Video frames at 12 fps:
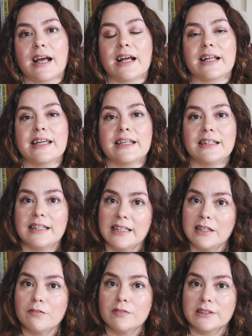and he
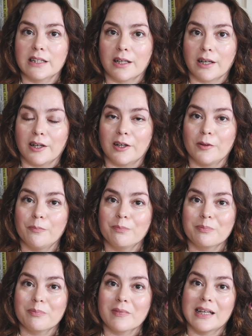leaves her
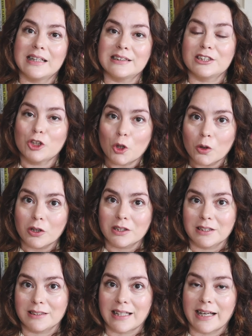his dog
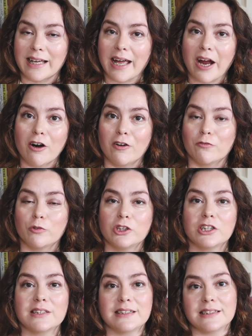to take care of,
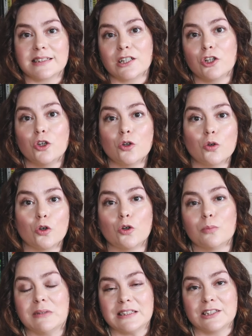which is this
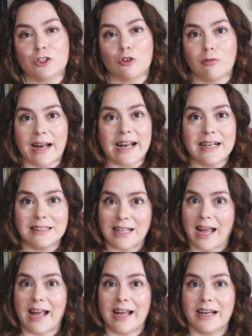enormous Great
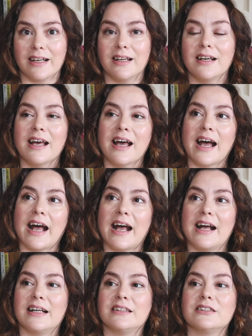Dane.
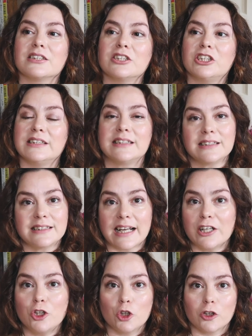And she's in
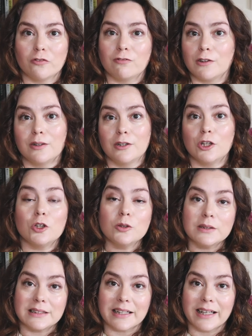danger of
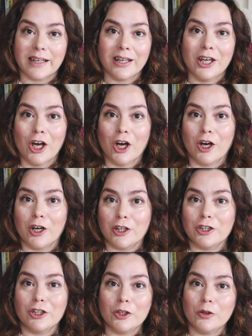losing
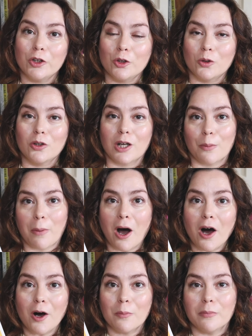her New York
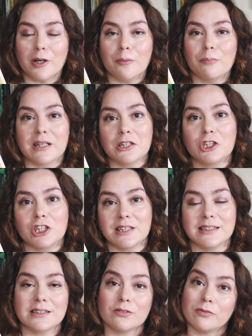apartment because
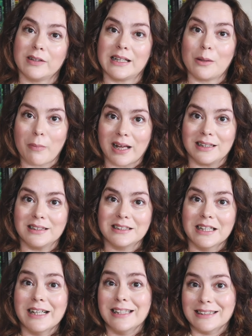she isn't really
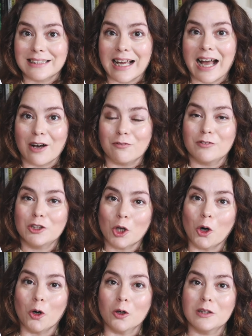meant to have
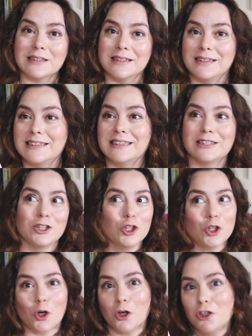dogs. And this is
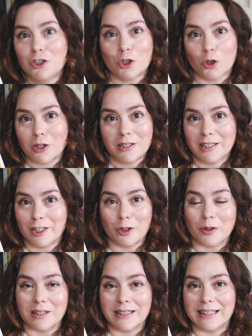not a dog that
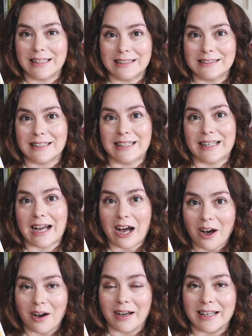you can easily
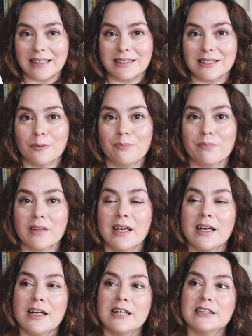hide.
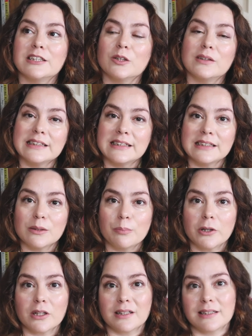So this is a
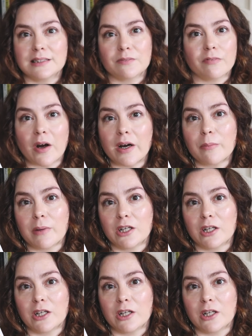book that's very